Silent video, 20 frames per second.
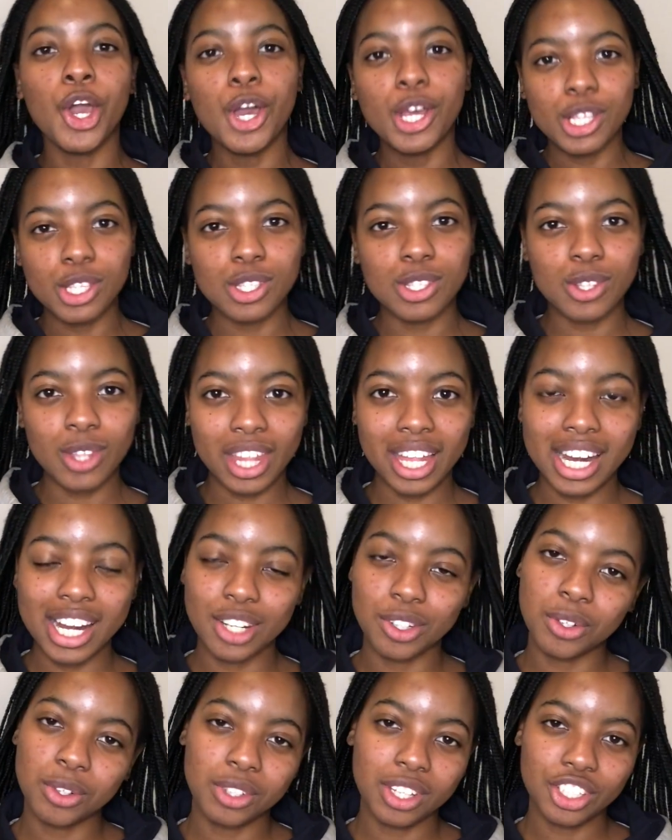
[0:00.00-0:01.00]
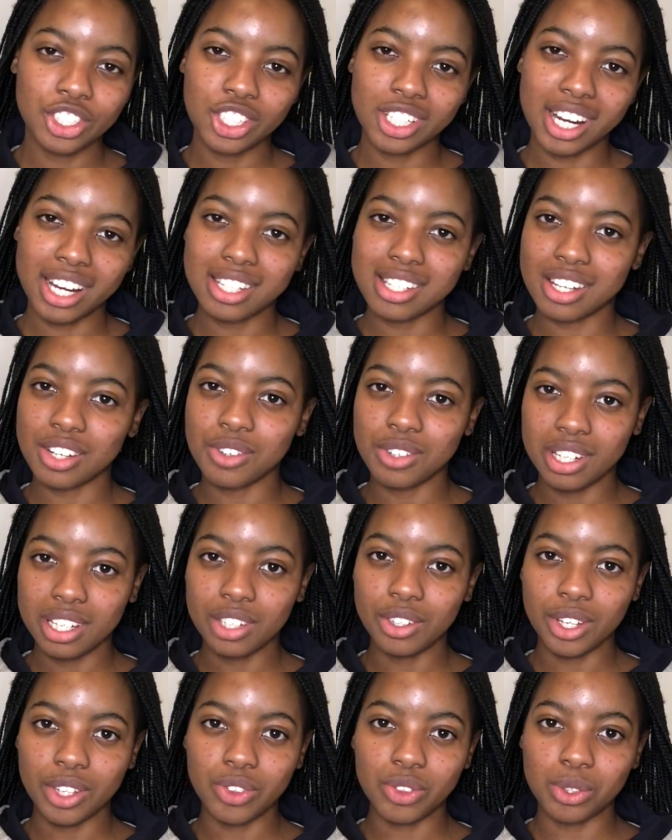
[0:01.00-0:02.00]
so that I know that you guys are really
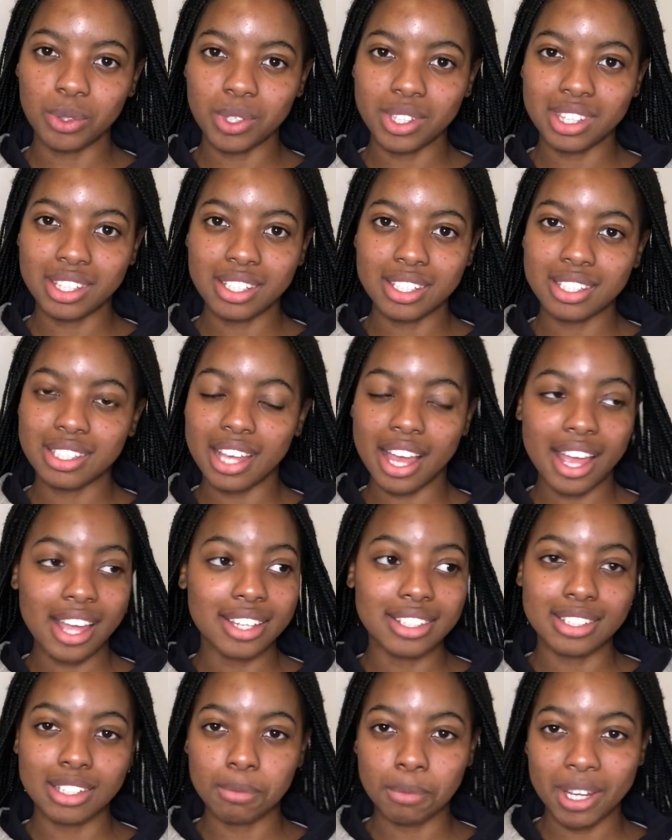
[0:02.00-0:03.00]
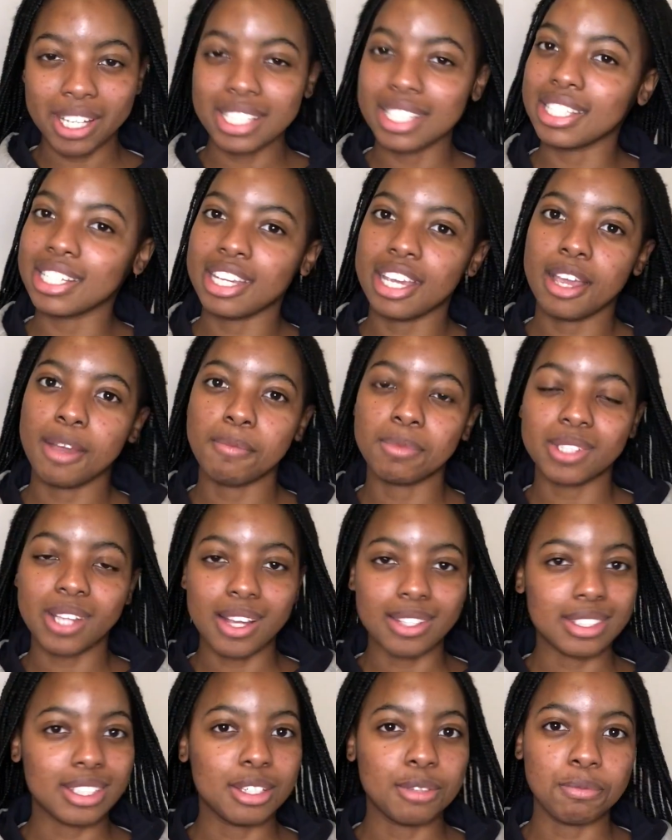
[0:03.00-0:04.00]
going through with this, and in my DMs
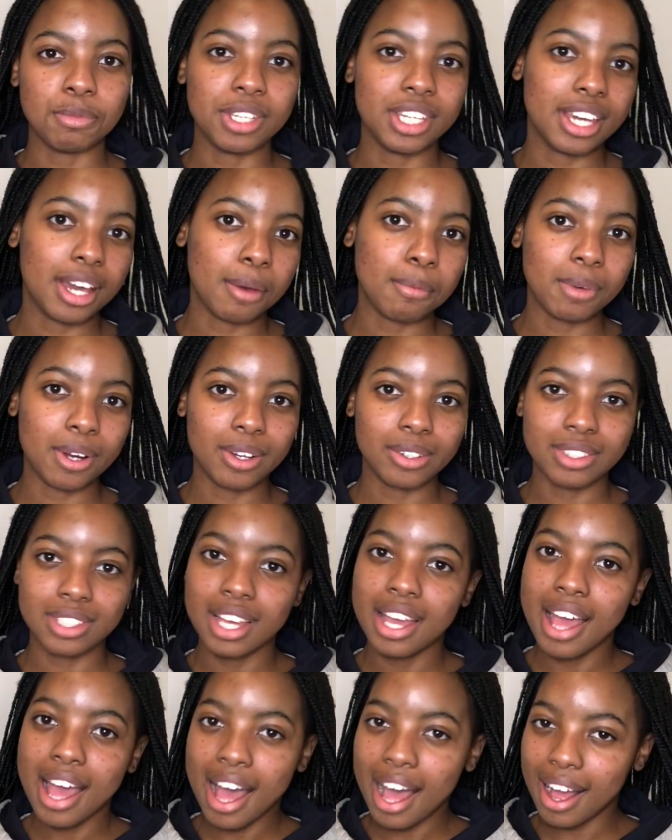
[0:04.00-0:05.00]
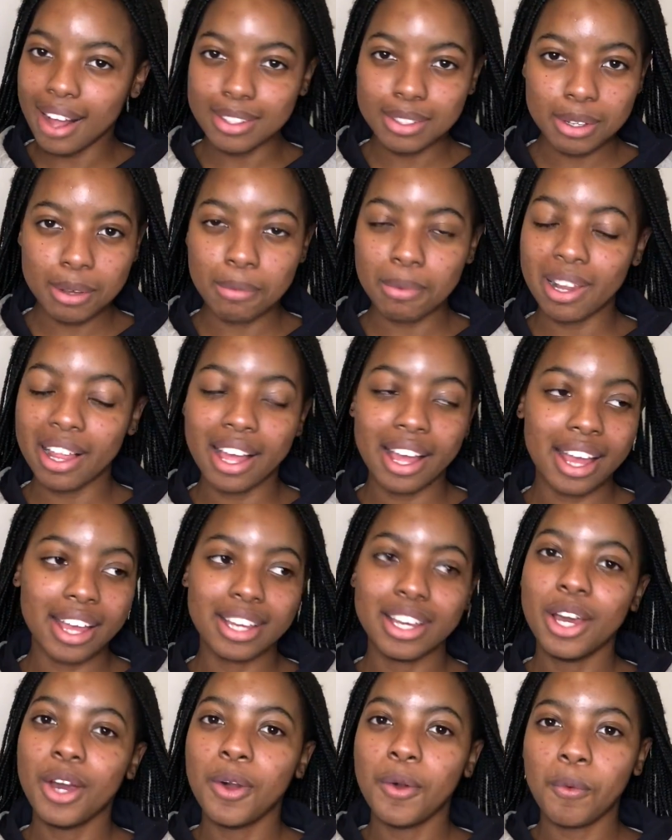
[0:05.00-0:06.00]
asking me about how to apply.
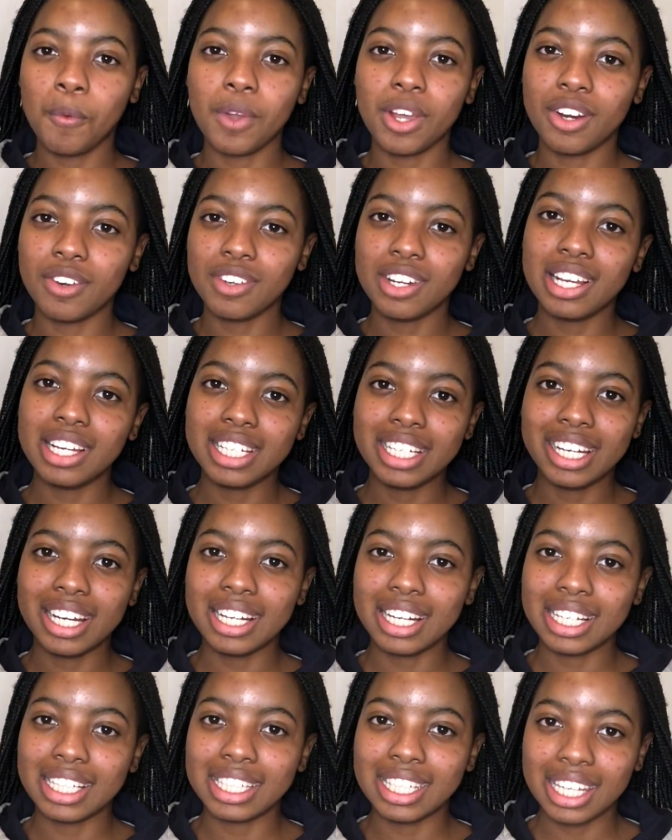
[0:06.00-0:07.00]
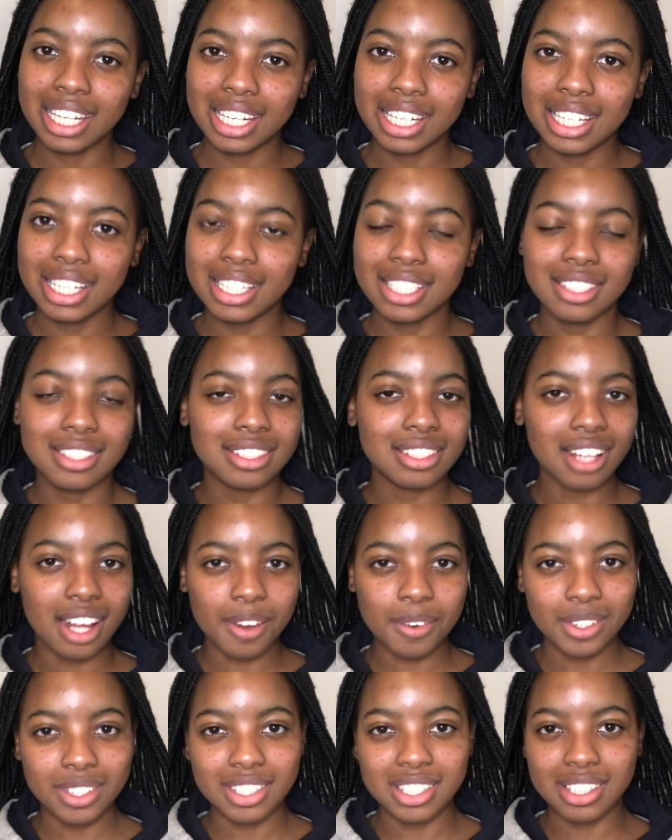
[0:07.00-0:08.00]
We are really gonna get it. I
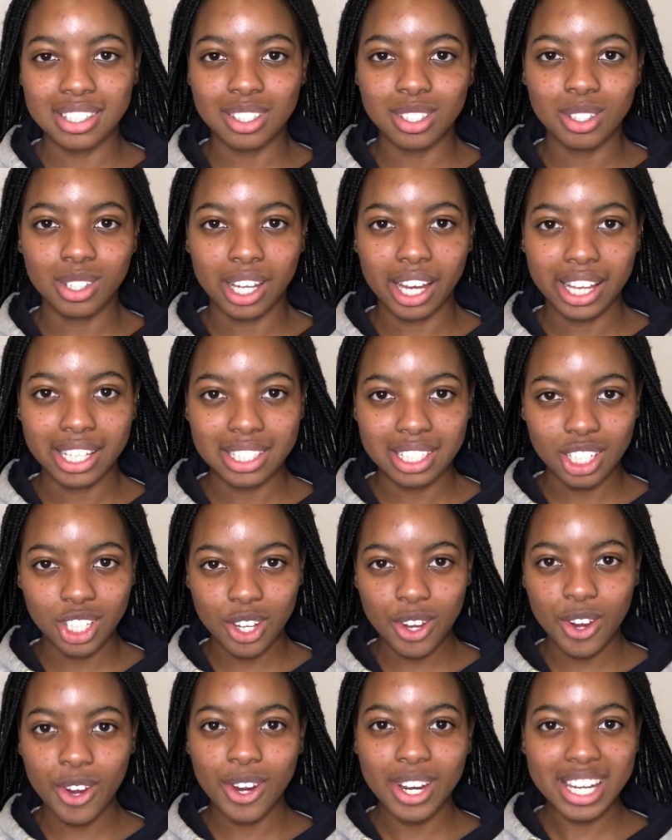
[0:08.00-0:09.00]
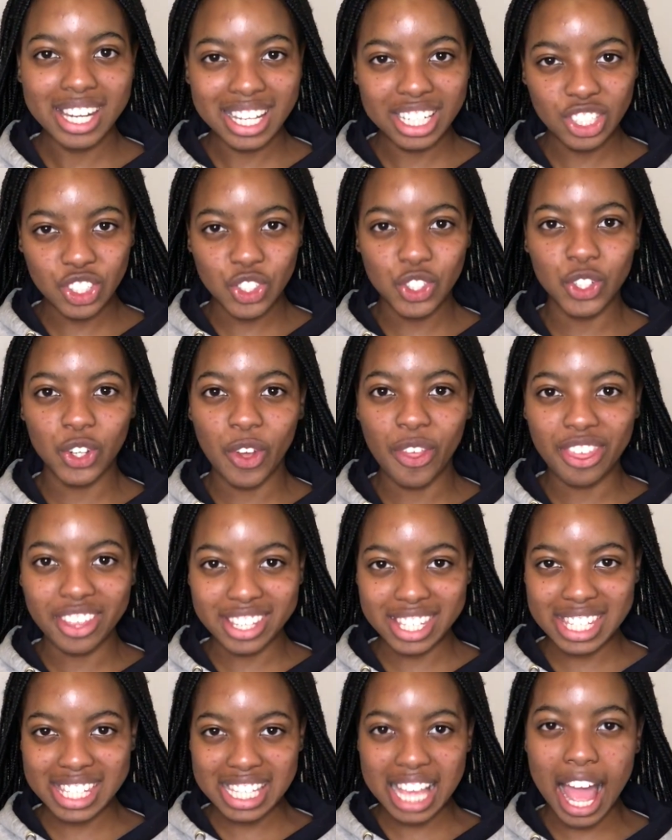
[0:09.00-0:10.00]
want to see you guys here next year this
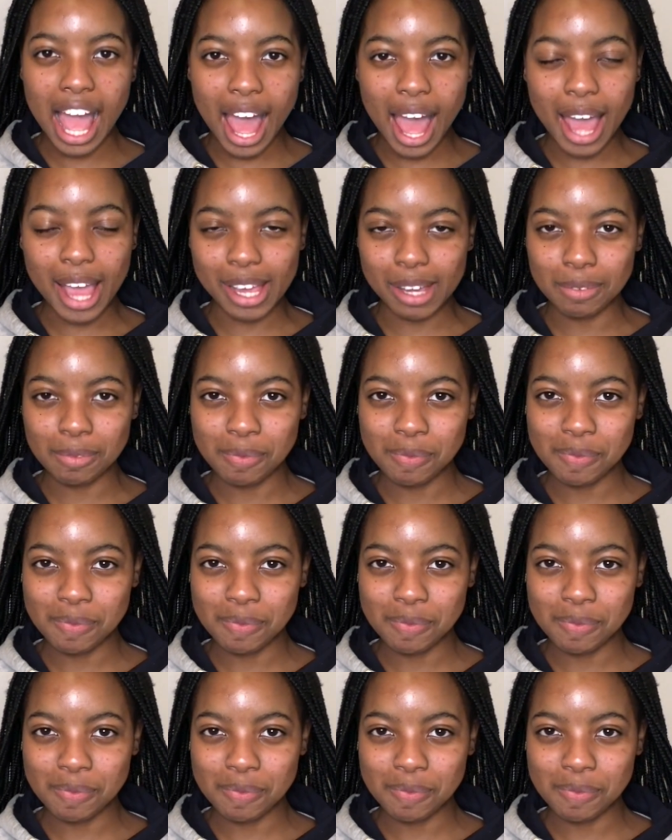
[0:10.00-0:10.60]
time.